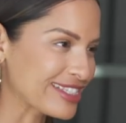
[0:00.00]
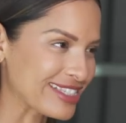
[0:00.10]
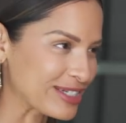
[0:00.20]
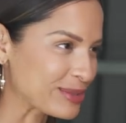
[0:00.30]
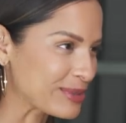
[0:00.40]
to
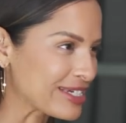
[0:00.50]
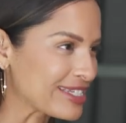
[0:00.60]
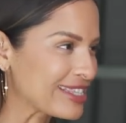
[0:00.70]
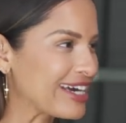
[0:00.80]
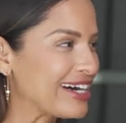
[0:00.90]
deal
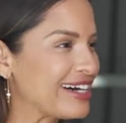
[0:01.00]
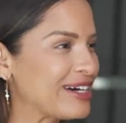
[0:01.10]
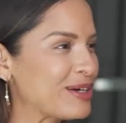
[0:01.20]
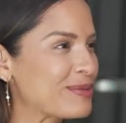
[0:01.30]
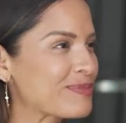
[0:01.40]
with.
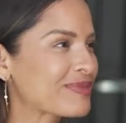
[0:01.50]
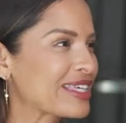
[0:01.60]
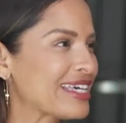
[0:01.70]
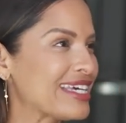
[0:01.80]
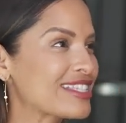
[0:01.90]

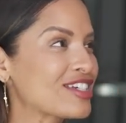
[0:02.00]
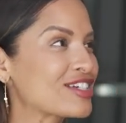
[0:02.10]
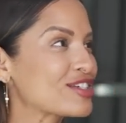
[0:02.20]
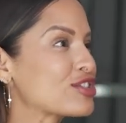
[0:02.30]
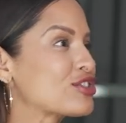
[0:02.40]
It
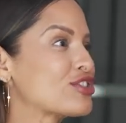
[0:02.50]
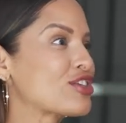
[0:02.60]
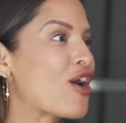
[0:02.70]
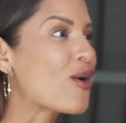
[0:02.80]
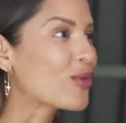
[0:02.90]
took
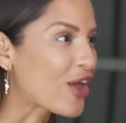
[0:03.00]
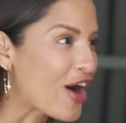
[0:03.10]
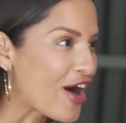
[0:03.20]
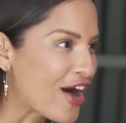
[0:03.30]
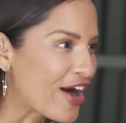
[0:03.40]
so
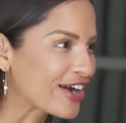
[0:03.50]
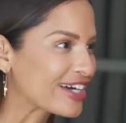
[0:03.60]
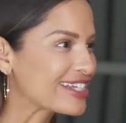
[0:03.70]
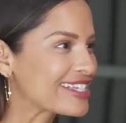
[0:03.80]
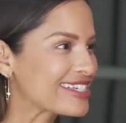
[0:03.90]

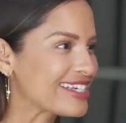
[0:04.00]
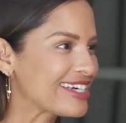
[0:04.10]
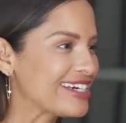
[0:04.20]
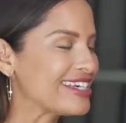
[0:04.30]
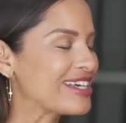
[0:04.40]
long to
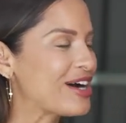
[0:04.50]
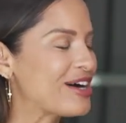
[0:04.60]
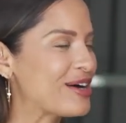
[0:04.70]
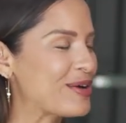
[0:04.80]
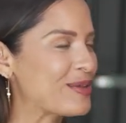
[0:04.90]
get
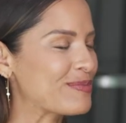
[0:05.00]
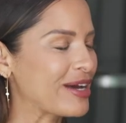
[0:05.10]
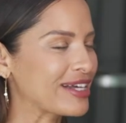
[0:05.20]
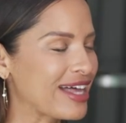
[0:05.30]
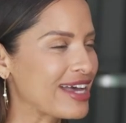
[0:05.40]

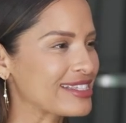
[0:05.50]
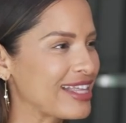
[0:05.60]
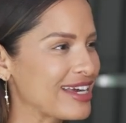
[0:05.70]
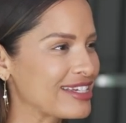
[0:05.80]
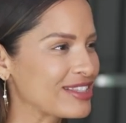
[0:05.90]
my glass
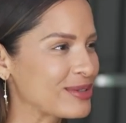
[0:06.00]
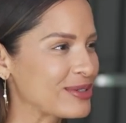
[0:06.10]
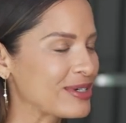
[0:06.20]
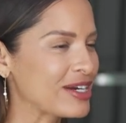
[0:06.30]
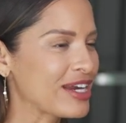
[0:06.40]
sliding
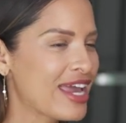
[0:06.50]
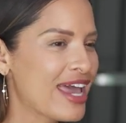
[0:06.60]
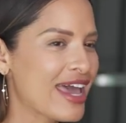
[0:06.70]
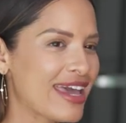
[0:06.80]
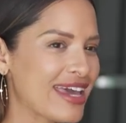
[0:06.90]
door.
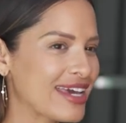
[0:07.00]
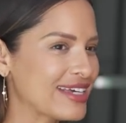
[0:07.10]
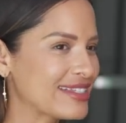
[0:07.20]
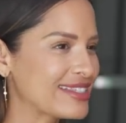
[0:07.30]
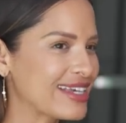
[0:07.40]

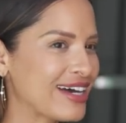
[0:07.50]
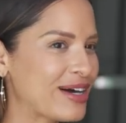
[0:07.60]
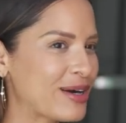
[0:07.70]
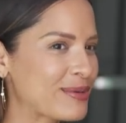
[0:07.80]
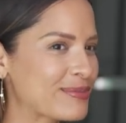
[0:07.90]
And
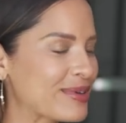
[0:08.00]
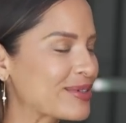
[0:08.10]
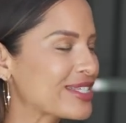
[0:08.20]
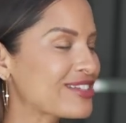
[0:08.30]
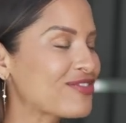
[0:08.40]

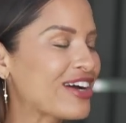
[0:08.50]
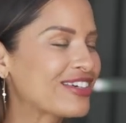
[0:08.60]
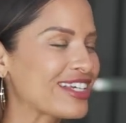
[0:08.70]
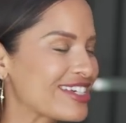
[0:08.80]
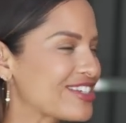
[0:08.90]
we just
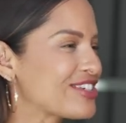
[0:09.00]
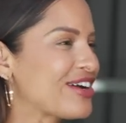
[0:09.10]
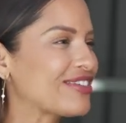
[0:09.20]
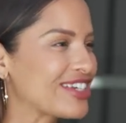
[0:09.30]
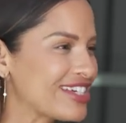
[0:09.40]
found issue
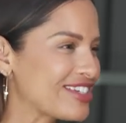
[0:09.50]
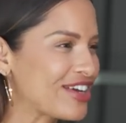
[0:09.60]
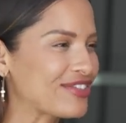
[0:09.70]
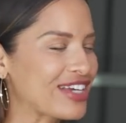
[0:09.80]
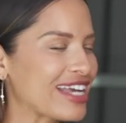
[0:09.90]
after issue
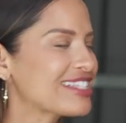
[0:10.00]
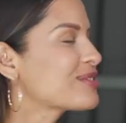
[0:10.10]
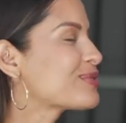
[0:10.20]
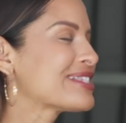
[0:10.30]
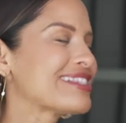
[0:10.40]
after. I
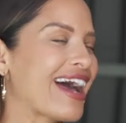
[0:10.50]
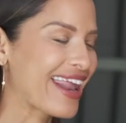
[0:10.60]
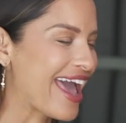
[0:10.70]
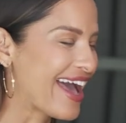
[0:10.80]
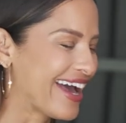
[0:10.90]
just was
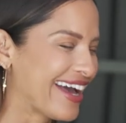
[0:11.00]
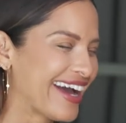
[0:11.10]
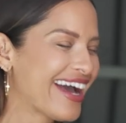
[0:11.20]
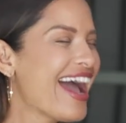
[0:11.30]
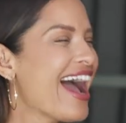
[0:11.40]
not,
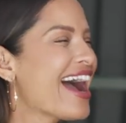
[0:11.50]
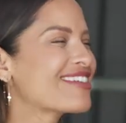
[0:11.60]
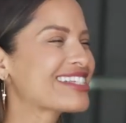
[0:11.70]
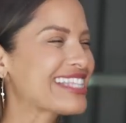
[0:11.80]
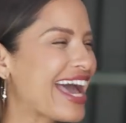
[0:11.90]
I
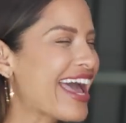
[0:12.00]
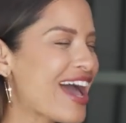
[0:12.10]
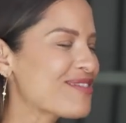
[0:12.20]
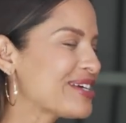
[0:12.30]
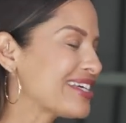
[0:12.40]
was not
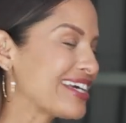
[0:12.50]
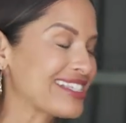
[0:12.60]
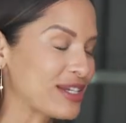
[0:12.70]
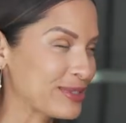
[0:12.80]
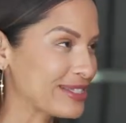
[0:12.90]
happy, and I
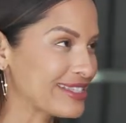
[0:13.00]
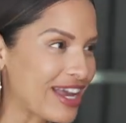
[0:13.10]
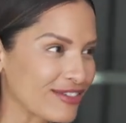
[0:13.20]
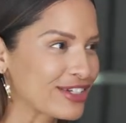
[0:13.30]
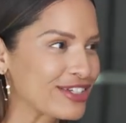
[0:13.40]
said I was
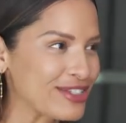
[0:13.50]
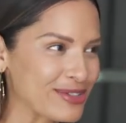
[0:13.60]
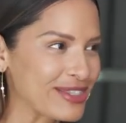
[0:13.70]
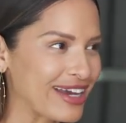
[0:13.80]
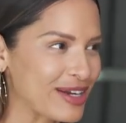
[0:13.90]
never gonna
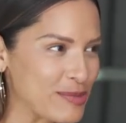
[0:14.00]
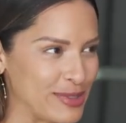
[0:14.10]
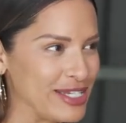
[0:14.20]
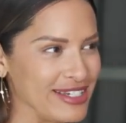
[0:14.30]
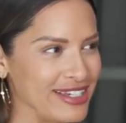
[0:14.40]
use that company